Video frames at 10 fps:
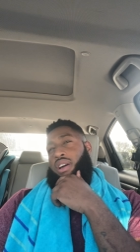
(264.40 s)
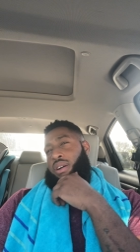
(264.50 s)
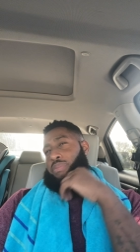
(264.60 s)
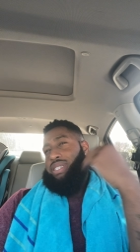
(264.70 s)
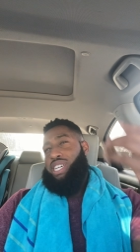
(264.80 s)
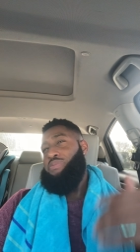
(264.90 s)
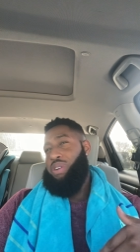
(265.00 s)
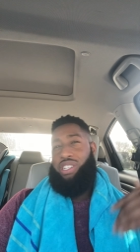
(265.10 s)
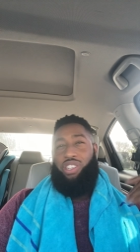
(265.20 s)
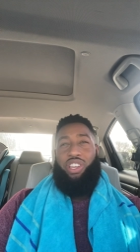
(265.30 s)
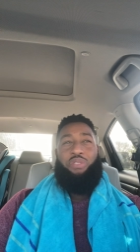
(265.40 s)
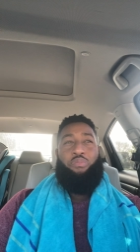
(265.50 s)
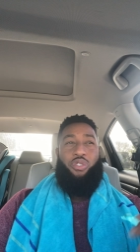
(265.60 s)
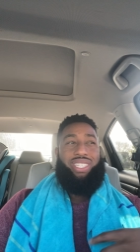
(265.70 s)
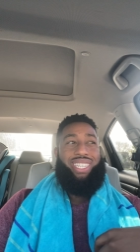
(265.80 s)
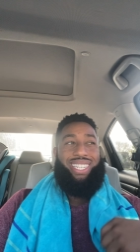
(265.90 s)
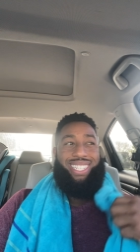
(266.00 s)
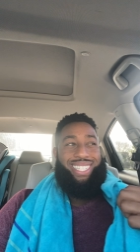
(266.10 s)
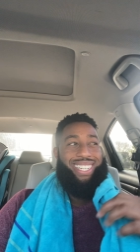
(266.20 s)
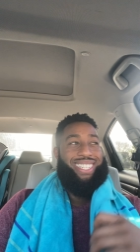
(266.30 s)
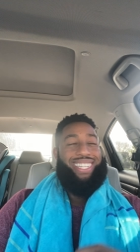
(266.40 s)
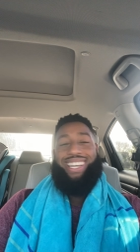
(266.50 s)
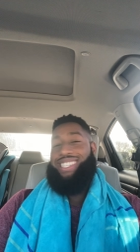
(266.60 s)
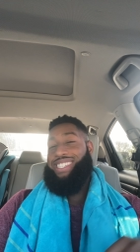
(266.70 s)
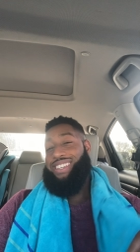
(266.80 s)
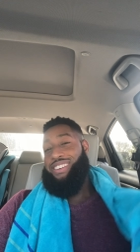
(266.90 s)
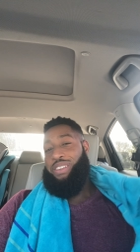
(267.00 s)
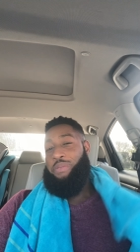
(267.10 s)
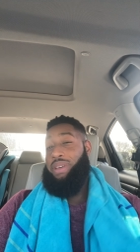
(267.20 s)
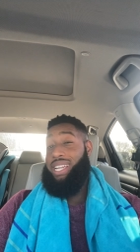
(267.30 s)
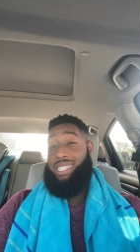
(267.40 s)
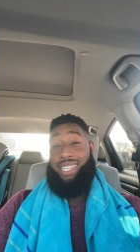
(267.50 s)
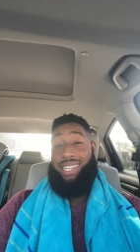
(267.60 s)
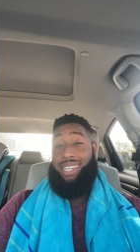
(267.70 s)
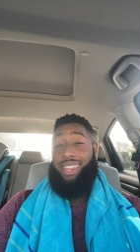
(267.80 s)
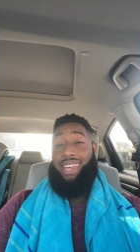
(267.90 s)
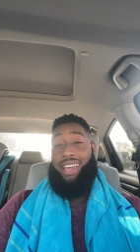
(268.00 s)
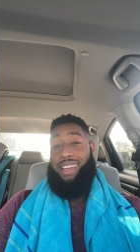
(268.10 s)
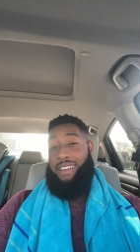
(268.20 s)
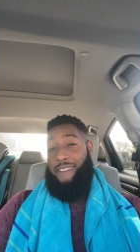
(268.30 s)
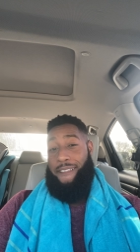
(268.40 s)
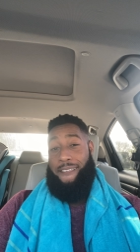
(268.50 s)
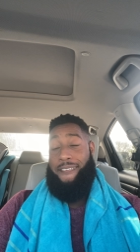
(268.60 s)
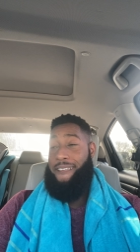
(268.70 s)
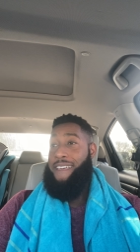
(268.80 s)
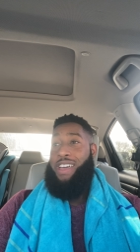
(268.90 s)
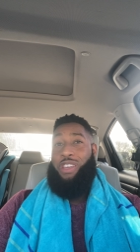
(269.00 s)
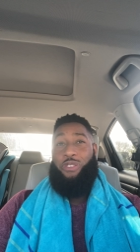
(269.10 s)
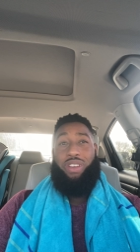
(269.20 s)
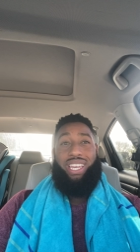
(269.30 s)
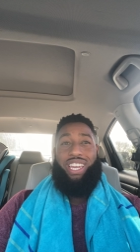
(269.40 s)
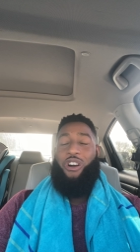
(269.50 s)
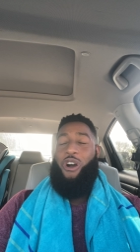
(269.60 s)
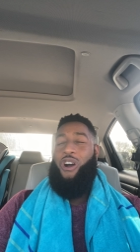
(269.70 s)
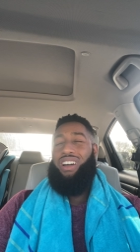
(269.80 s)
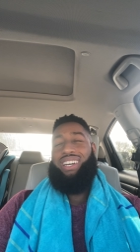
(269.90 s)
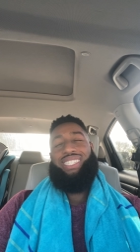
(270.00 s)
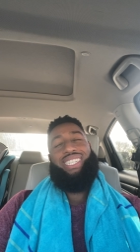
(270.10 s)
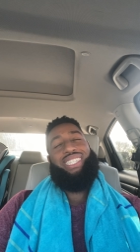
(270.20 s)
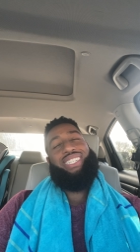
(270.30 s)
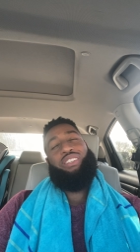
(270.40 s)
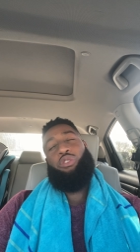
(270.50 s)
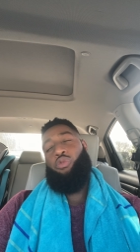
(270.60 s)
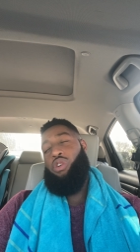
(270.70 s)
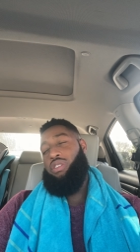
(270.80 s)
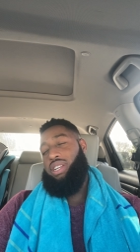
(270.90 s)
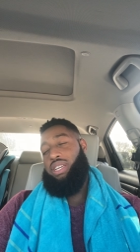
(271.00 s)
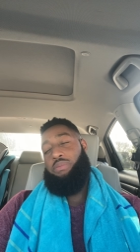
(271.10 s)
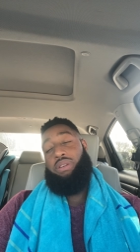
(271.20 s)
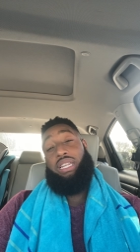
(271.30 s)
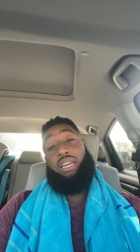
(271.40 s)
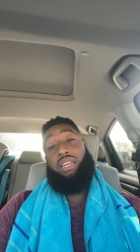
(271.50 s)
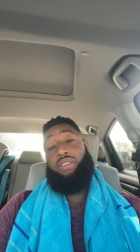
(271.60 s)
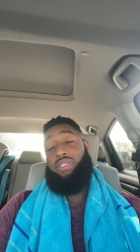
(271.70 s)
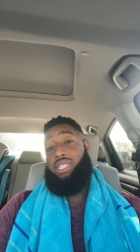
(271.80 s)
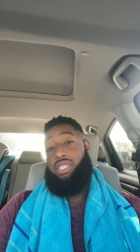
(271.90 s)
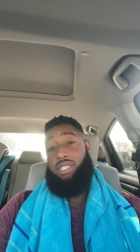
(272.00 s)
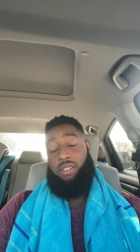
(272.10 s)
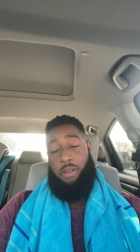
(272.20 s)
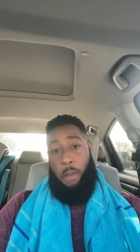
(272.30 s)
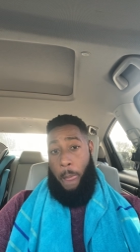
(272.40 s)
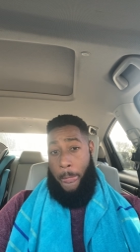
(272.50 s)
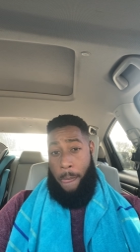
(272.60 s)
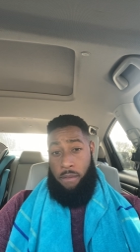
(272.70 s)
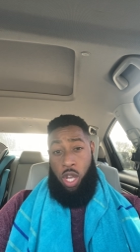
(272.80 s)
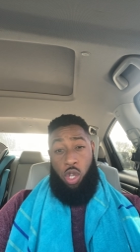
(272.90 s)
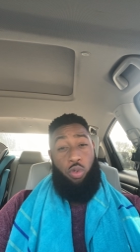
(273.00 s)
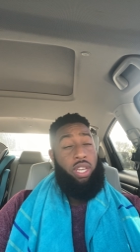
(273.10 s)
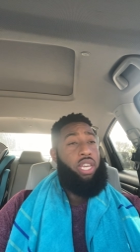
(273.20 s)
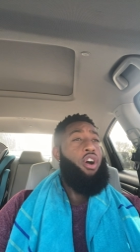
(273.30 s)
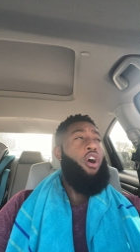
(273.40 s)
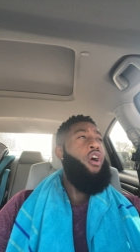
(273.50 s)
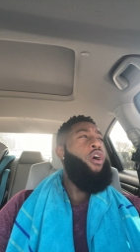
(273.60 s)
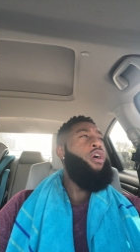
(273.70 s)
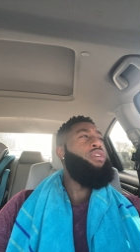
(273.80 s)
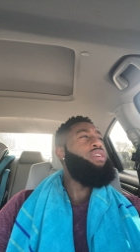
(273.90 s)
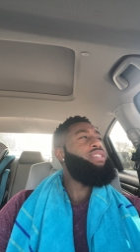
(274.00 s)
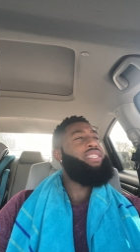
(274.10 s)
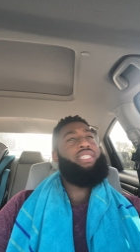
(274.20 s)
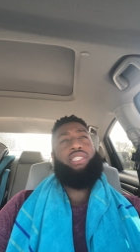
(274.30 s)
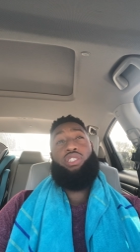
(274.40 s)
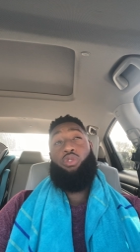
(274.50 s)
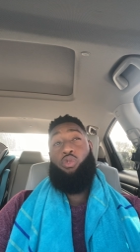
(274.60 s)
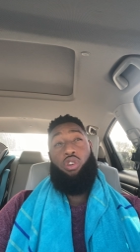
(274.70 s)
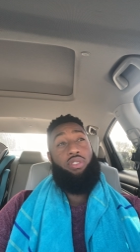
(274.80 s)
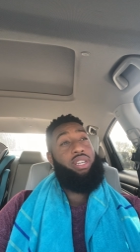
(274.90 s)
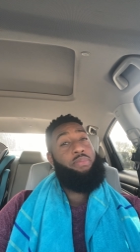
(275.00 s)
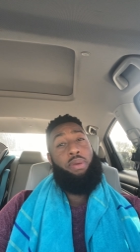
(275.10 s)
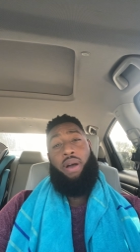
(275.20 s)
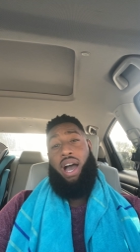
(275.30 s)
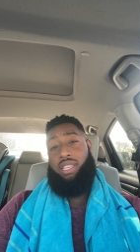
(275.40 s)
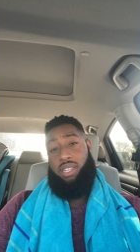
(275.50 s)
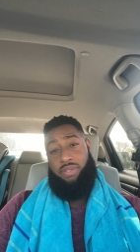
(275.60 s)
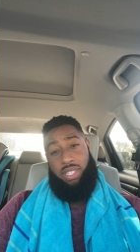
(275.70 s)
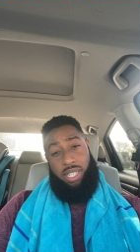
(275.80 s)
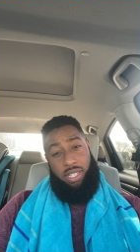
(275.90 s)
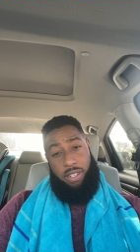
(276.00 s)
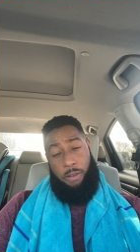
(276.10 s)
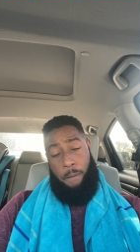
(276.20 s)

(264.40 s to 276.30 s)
But just because you're getting more attention doesn't necessarily mean it's a good thing. You can get all the attention in the world, and it could be negative attention. You can get all the attention in the world, and it could be positive attention.